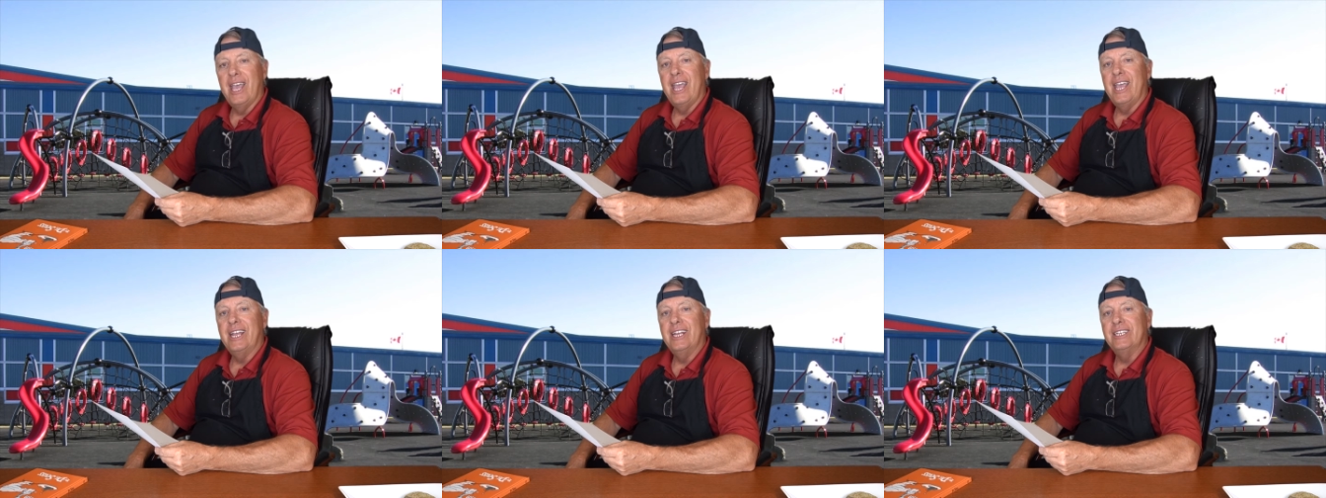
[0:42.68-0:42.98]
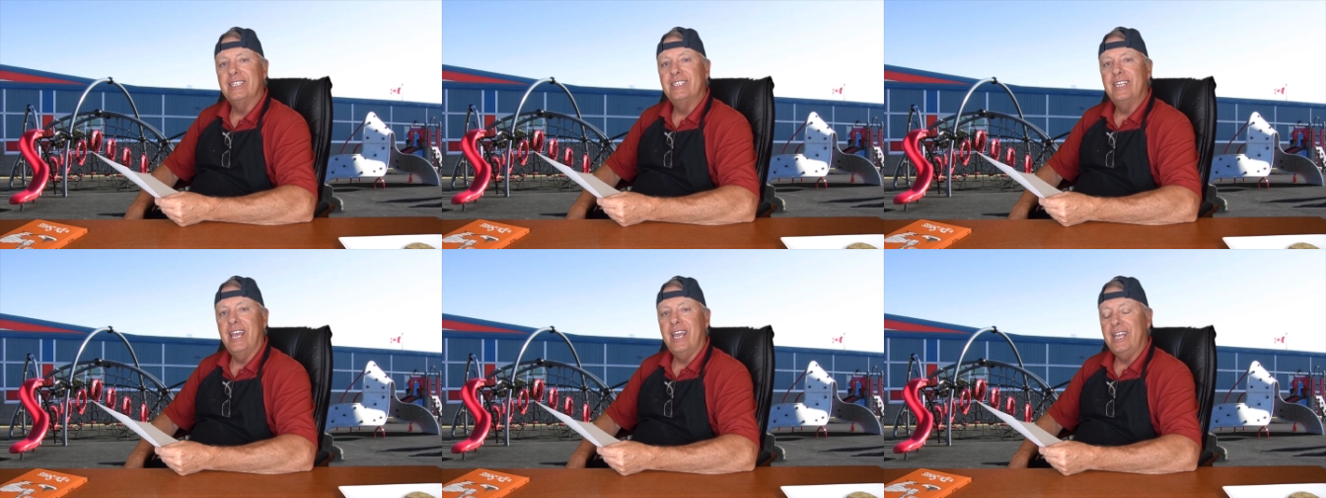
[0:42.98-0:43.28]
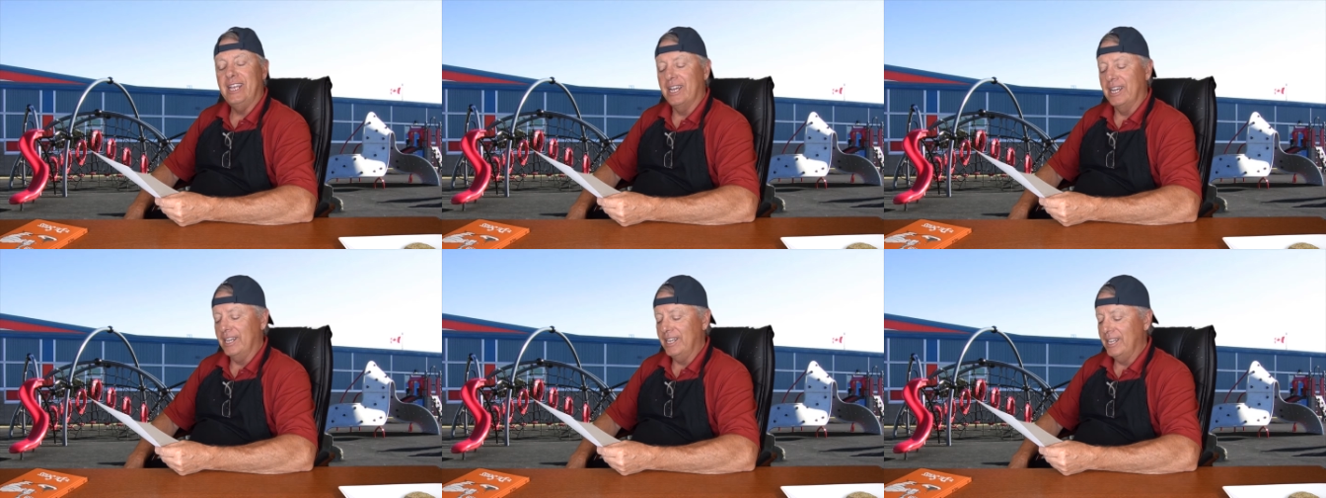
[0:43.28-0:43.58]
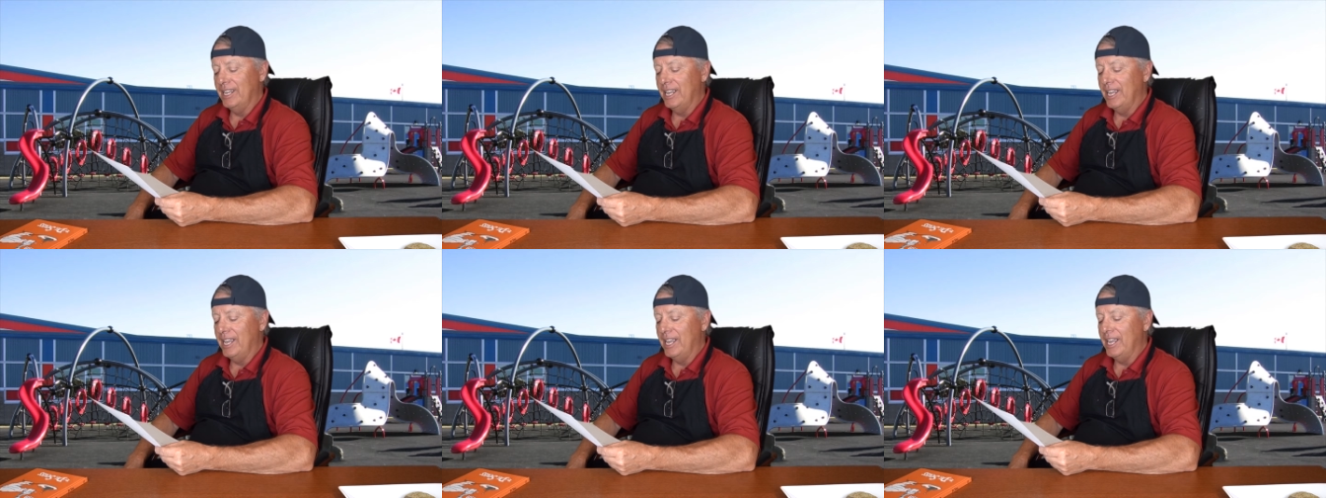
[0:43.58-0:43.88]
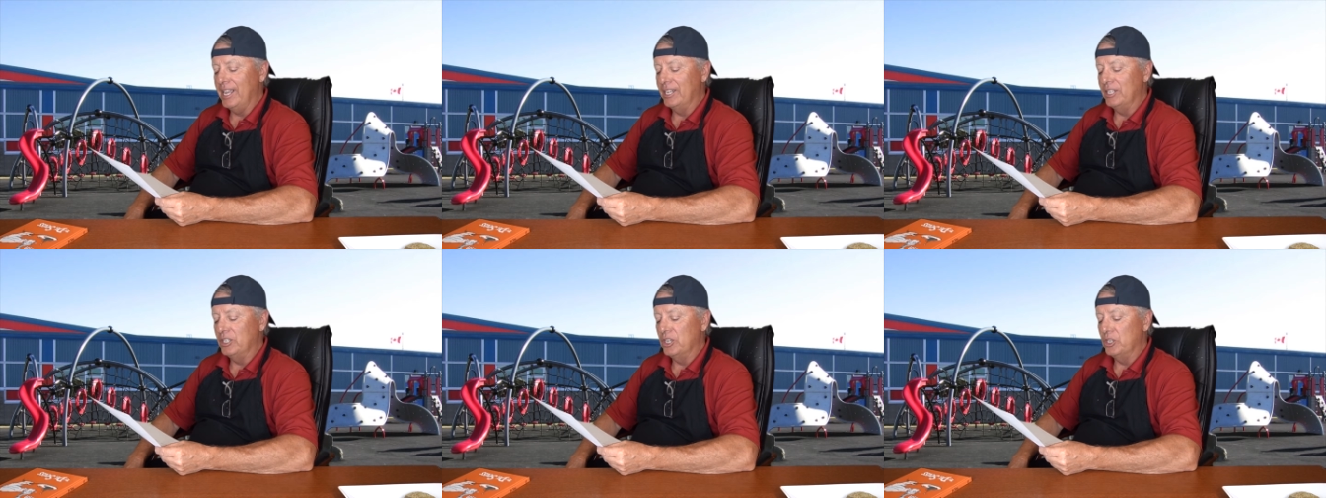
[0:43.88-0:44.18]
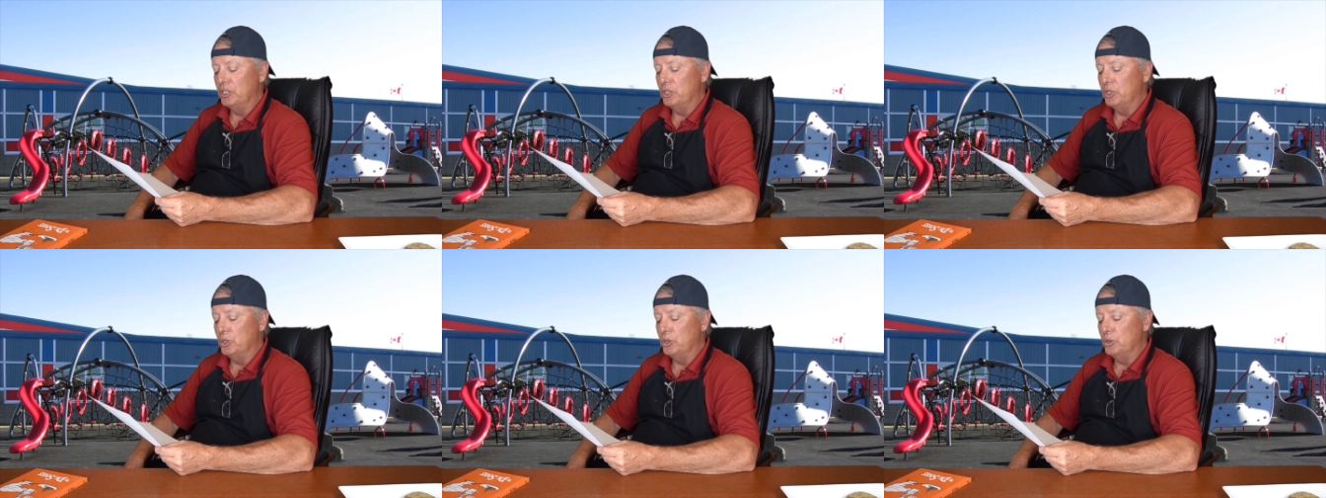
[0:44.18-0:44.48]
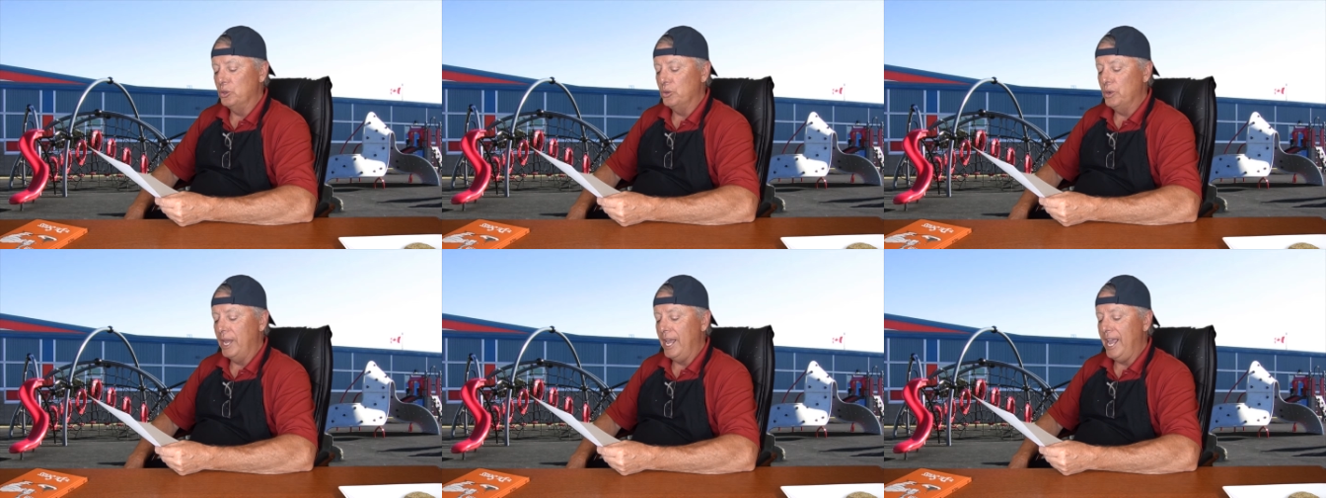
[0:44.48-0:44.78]
and Taya and
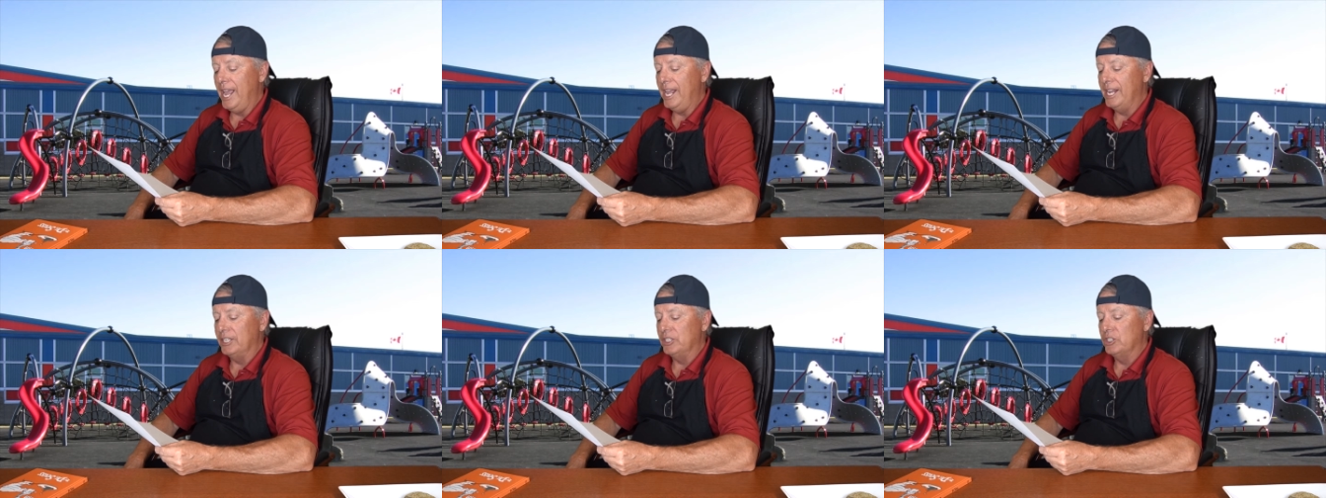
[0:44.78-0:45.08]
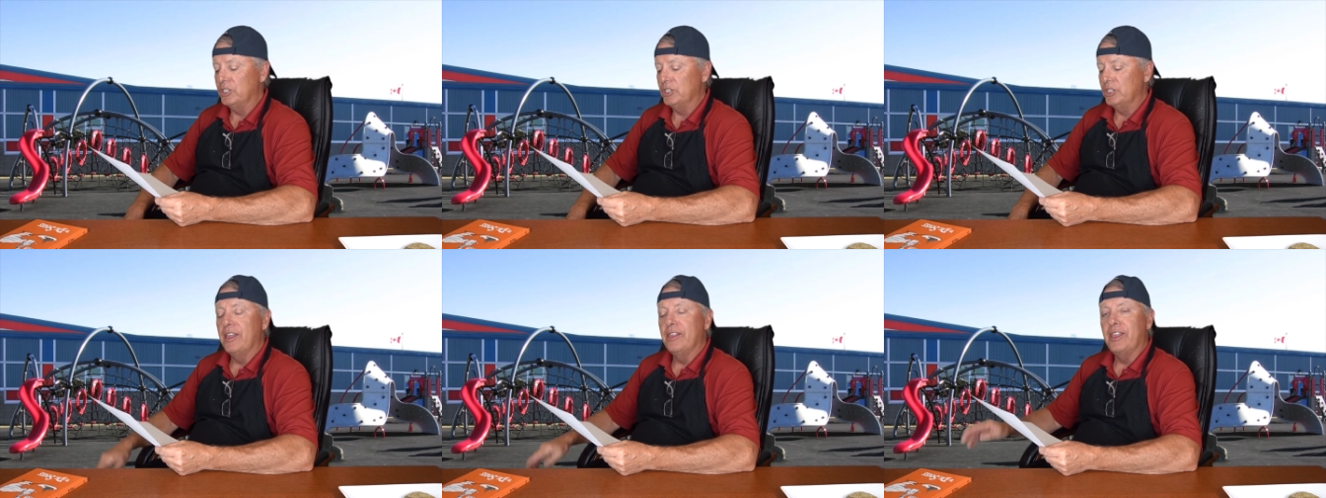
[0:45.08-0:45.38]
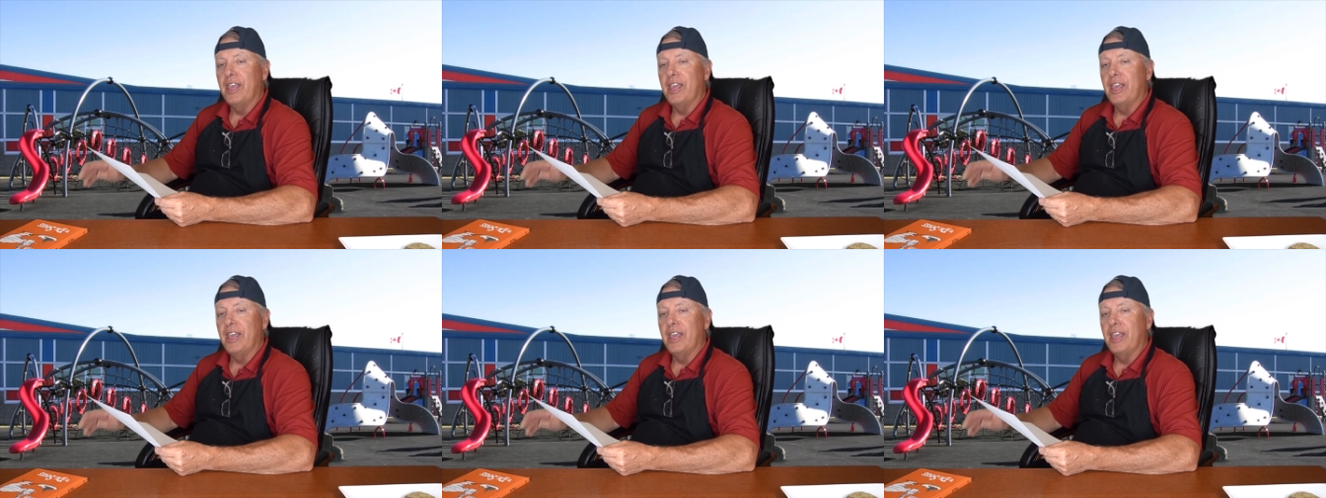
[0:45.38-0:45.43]
2H.